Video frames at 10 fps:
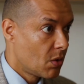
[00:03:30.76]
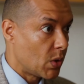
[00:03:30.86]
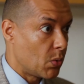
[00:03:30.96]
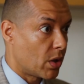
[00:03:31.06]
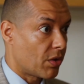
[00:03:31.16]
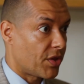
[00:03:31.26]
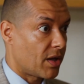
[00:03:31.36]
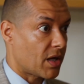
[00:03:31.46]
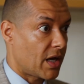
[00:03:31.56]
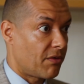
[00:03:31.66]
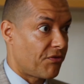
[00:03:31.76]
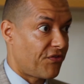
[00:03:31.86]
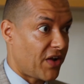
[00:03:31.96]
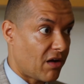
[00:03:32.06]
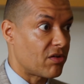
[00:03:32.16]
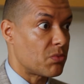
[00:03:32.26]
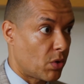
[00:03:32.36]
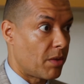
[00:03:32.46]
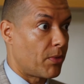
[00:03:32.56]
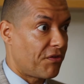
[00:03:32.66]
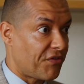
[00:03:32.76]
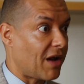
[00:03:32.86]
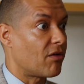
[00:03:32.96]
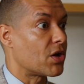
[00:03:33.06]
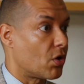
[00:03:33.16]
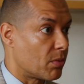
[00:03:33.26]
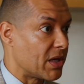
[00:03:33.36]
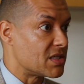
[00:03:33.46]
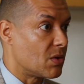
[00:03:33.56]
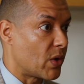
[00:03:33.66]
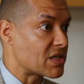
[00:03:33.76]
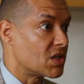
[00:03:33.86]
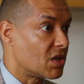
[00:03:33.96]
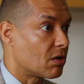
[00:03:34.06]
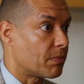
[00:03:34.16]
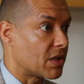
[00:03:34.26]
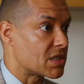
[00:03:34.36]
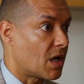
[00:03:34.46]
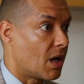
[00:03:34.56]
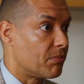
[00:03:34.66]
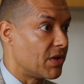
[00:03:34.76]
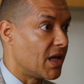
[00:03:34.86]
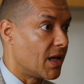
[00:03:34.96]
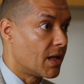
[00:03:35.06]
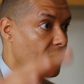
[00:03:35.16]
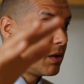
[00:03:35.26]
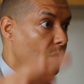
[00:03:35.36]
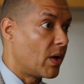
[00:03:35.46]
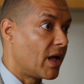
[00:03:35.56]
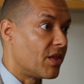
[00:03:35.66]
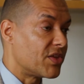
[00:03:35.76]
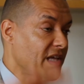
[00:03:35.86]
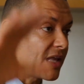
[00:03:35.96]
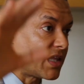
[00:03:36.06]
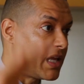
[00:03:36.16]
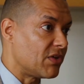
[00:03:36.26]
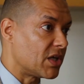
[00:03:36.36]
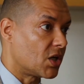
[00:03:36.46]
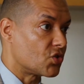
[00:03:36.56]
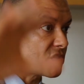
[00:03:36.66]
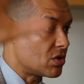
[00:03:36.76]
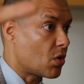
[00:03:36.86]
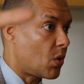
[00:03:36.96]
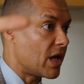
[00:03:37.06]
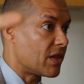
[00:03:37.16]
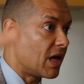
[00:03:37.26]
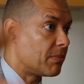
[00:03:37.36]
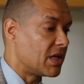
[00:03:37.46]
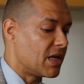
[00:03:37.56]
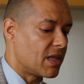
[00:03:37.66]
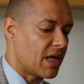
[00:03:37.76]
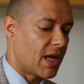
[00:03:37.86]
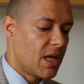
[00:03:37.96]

We were one of the more fair economies in Western Europe at the time, near where the Scandinavian countries, not quite there, but near there.